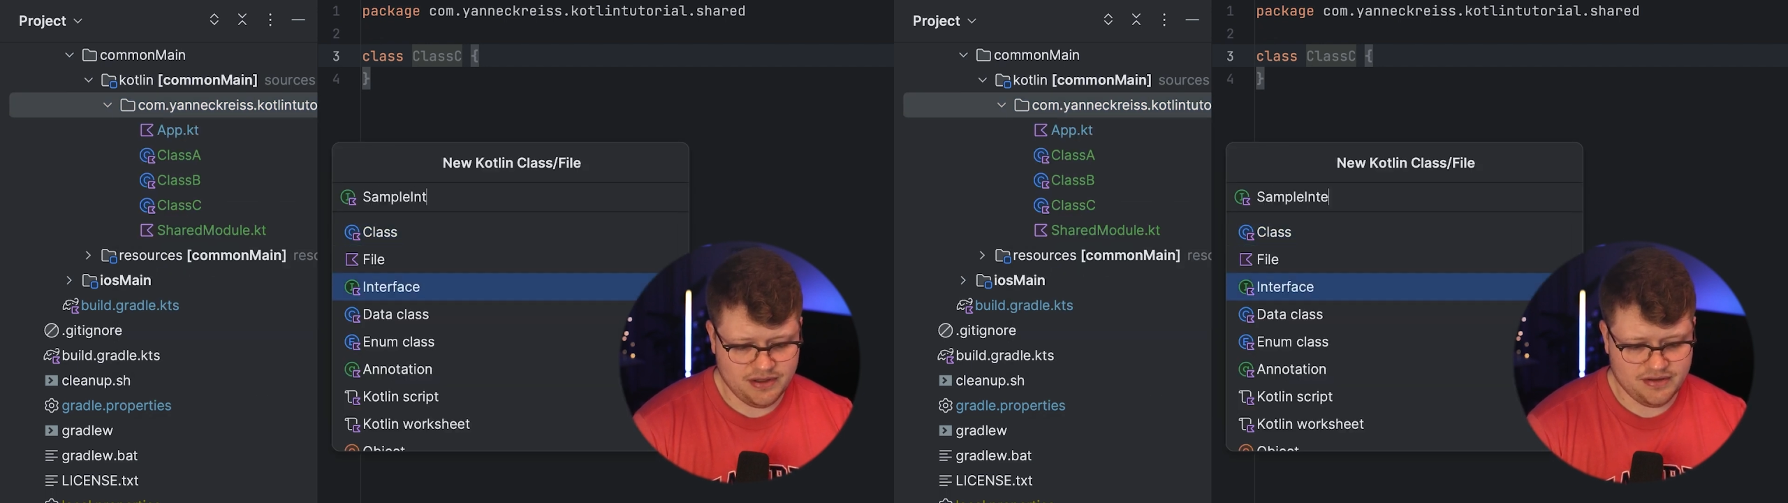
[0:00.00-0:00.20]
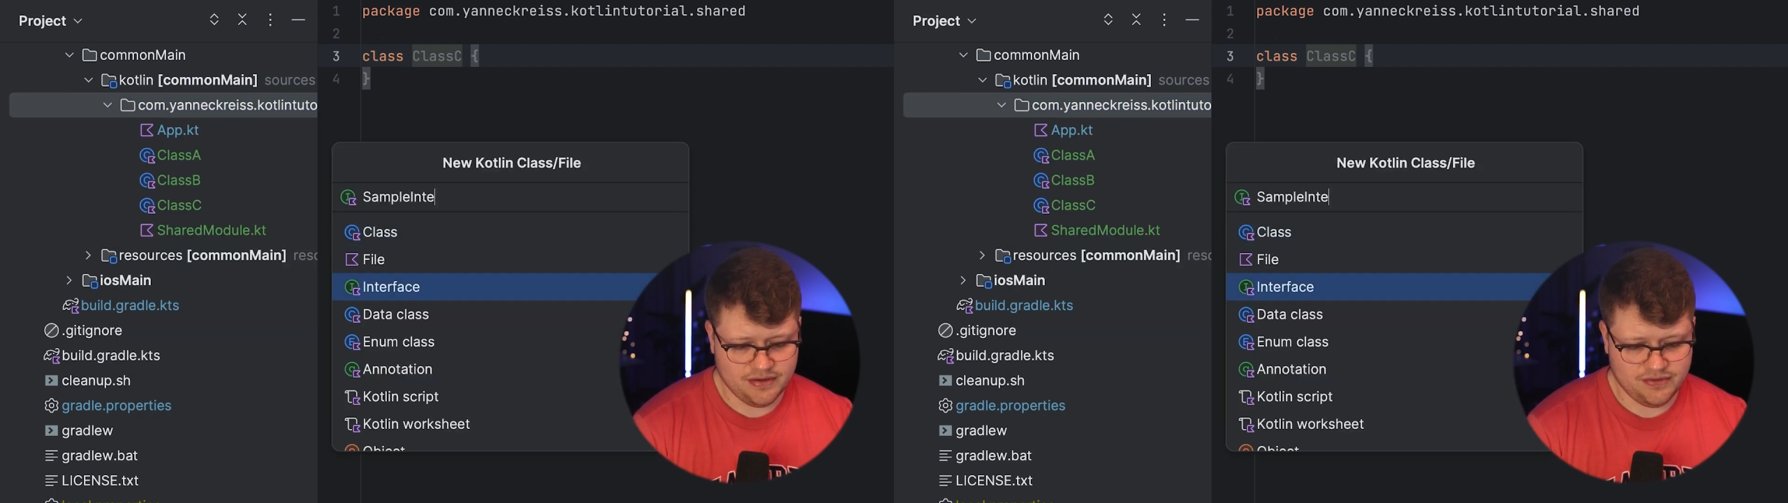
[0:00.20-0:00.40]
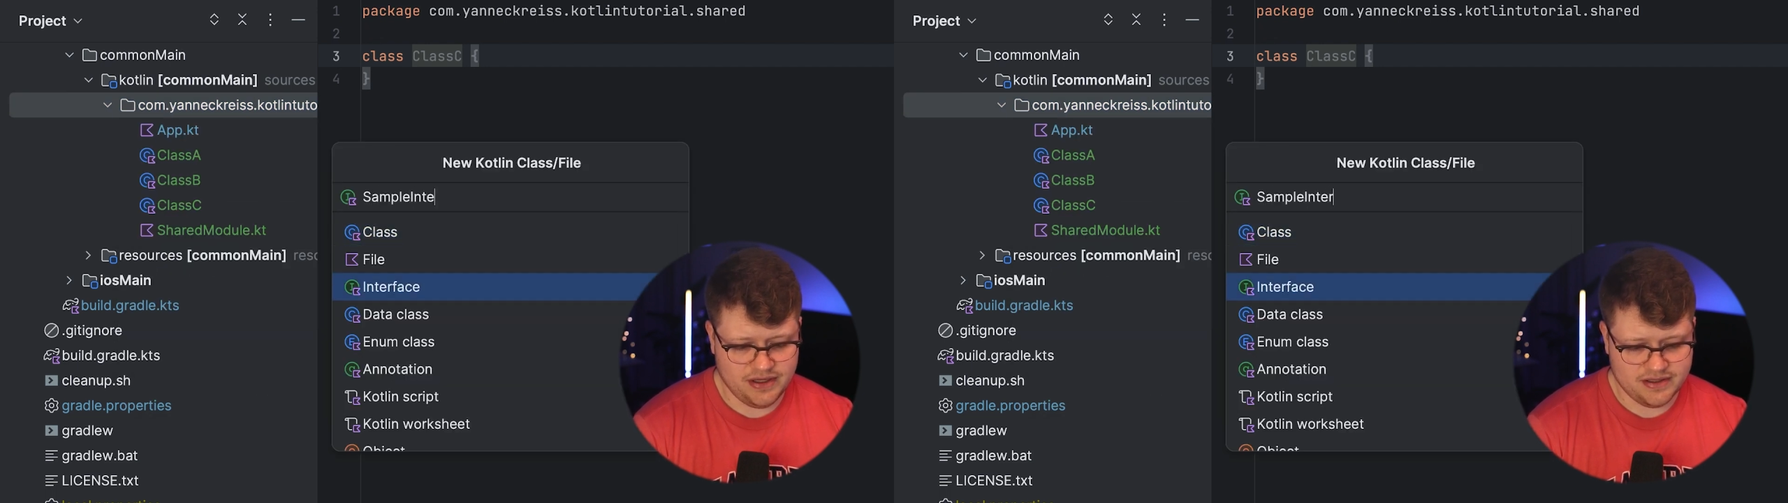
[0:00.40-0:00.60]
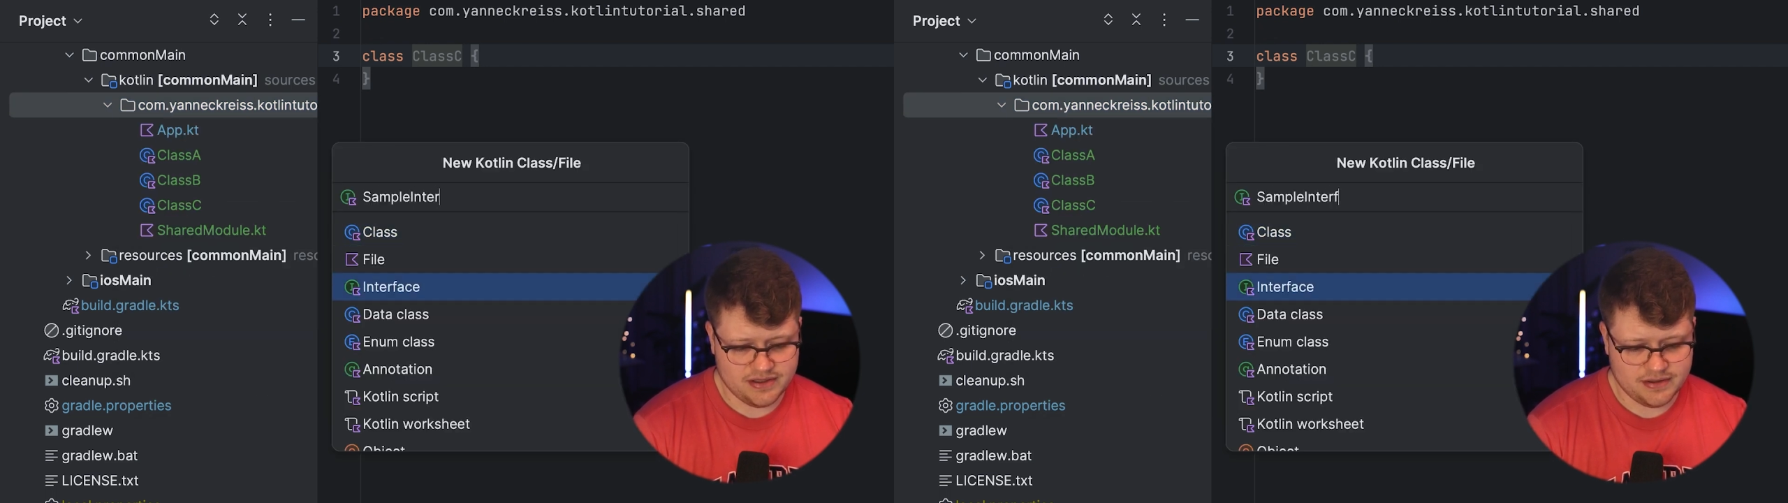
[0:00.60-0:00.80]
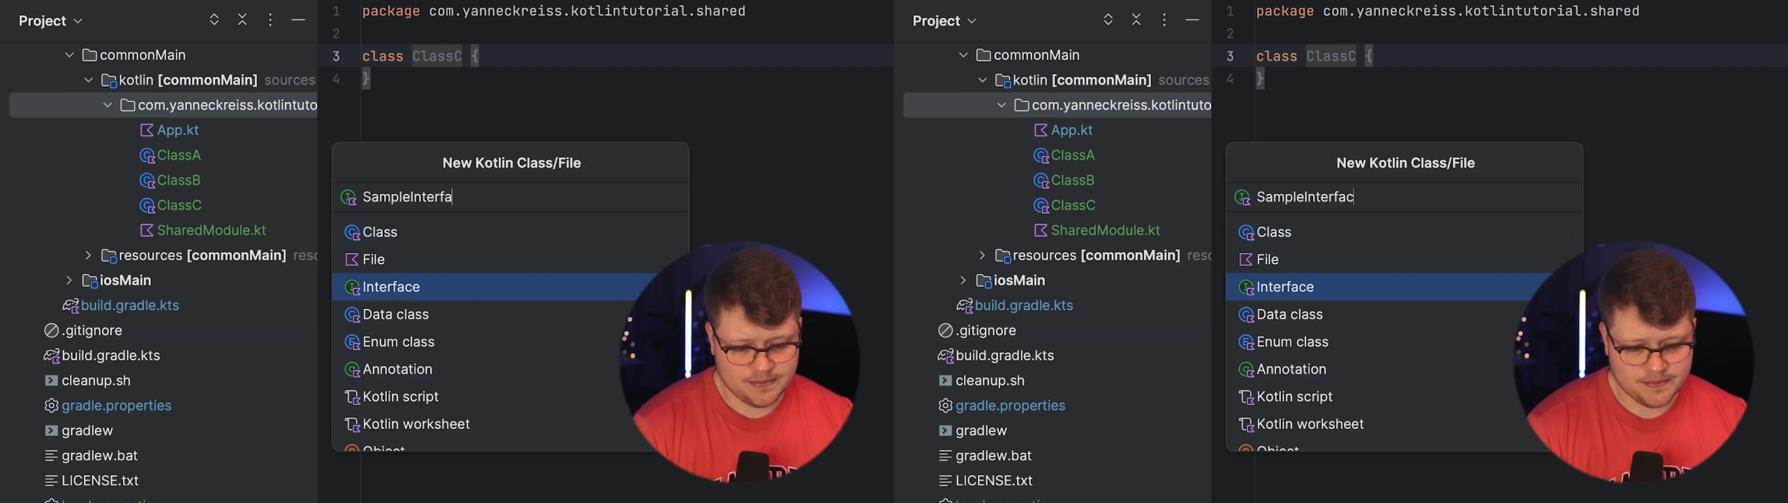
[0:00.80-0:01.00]

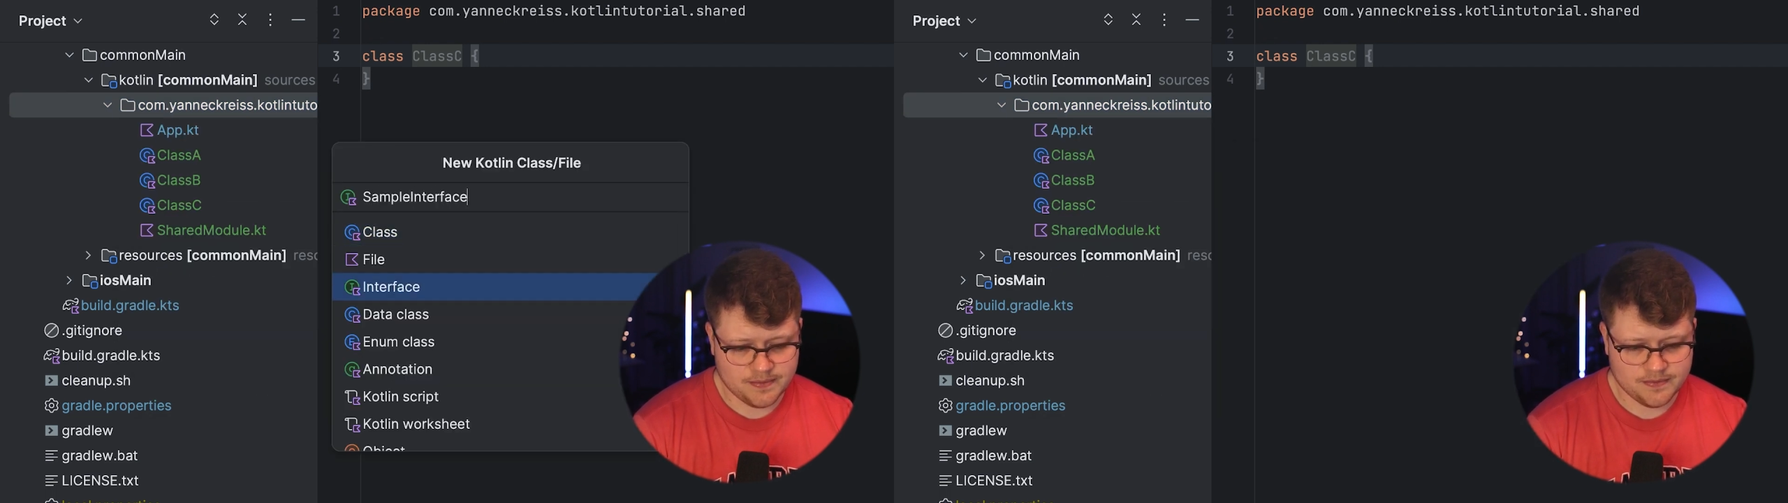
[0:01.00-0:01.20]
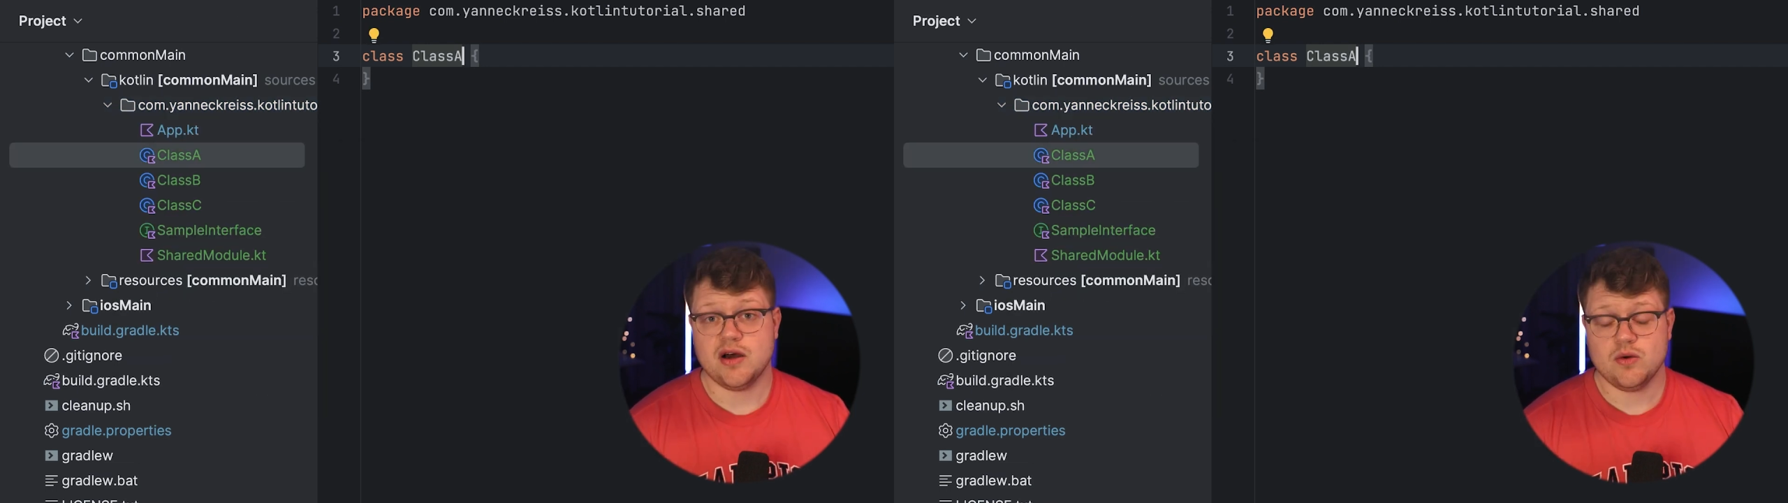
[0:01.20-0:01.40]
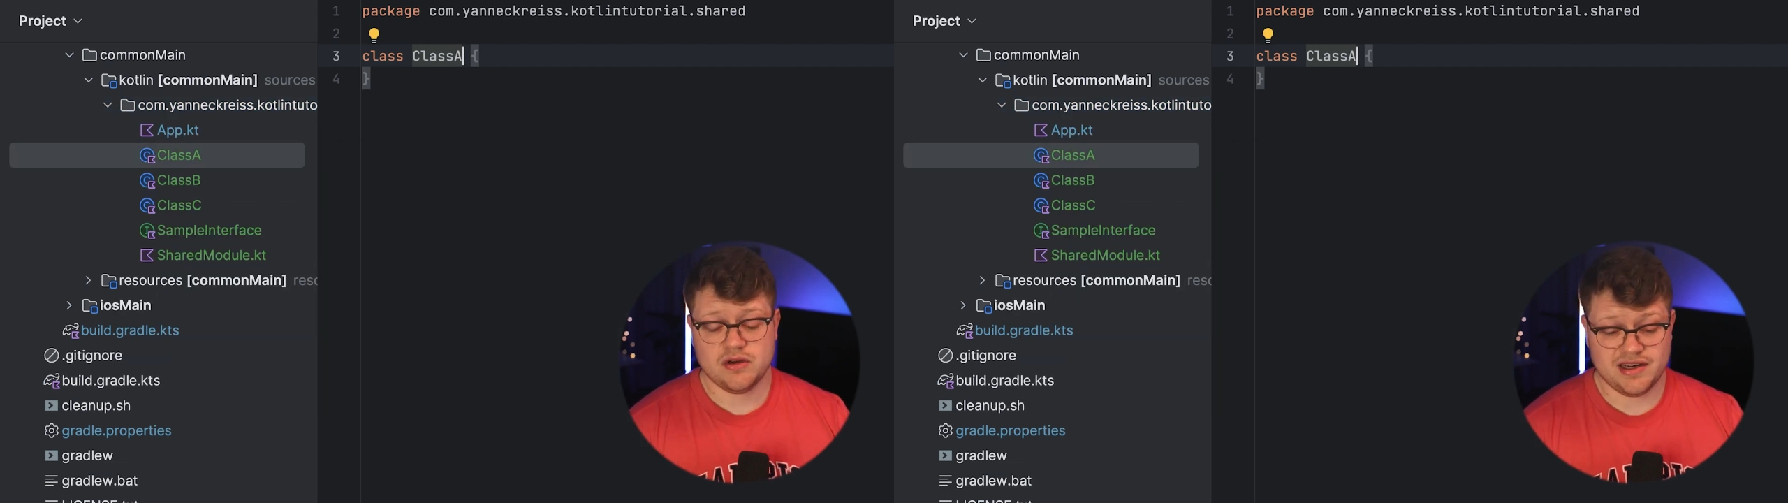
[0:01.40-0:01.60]
interface. Now